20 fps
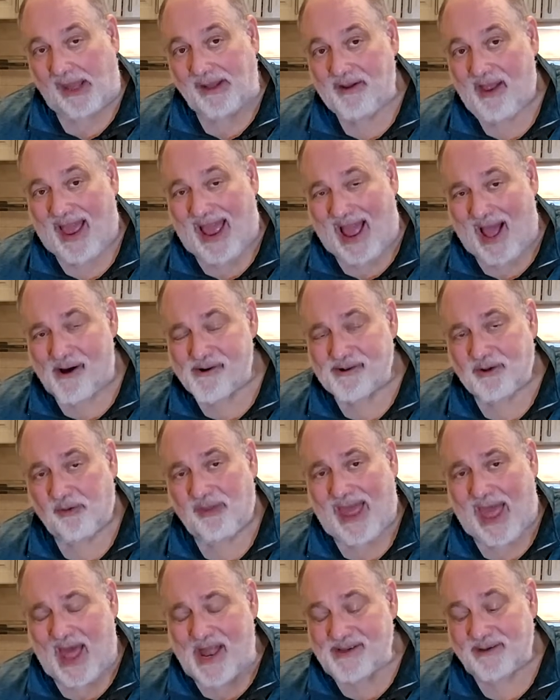how
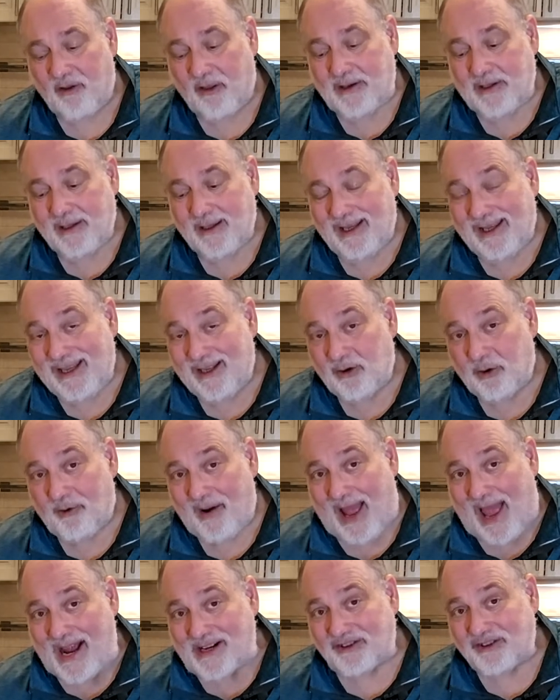that
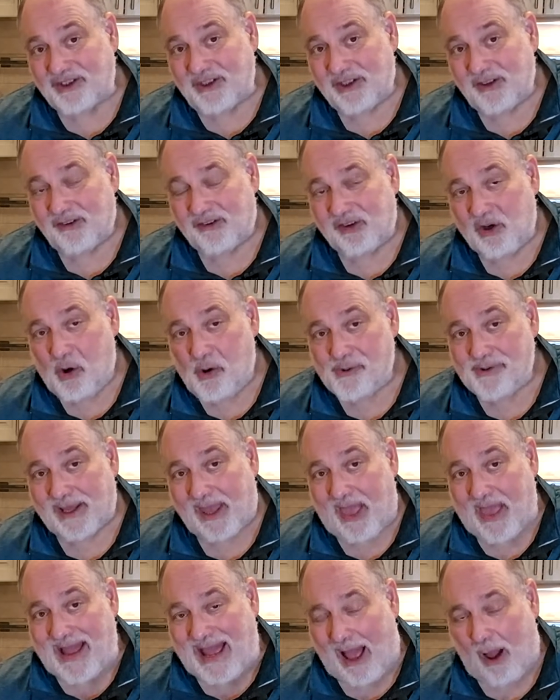interaction is
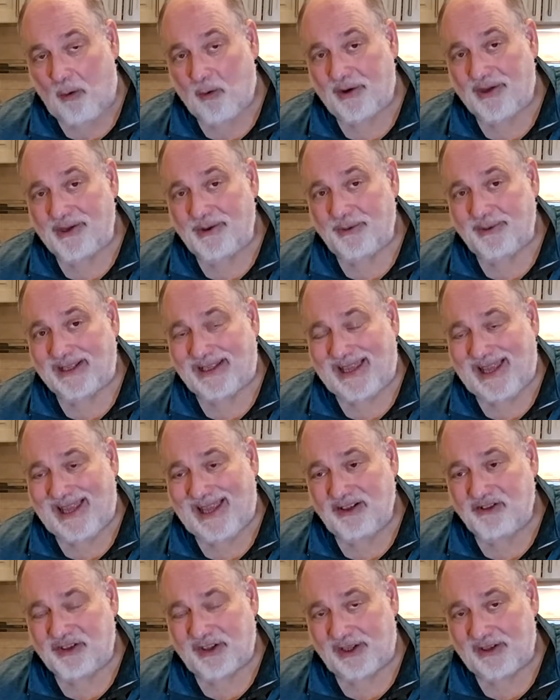going. How are you
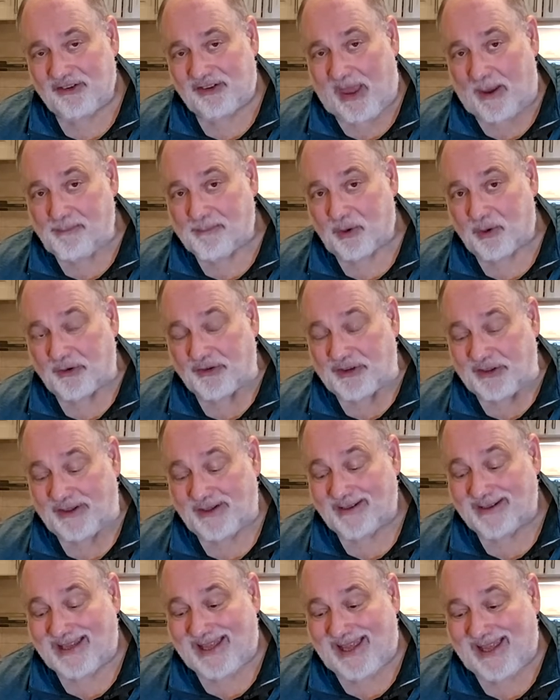engaging? Is that person
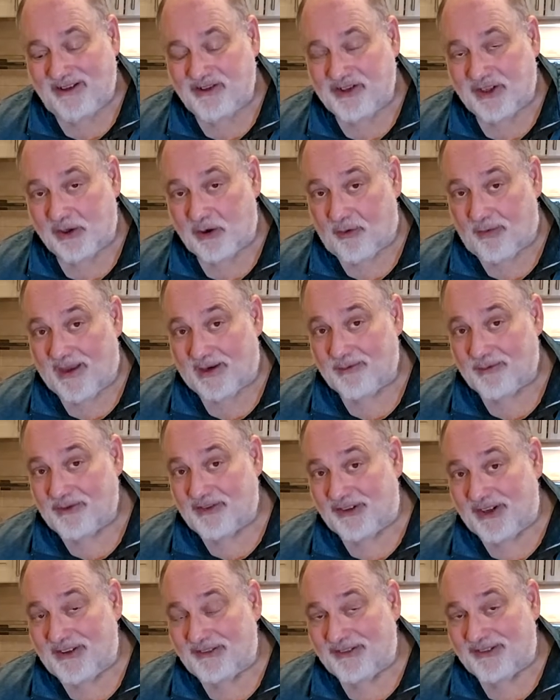engaging? Are they
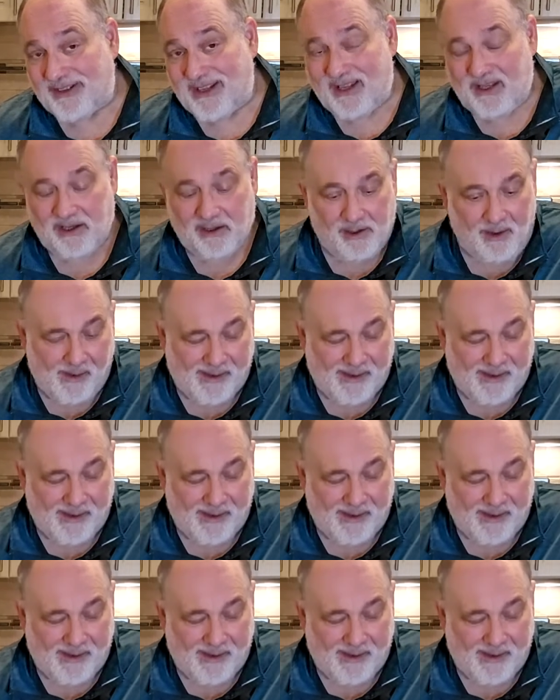resistant?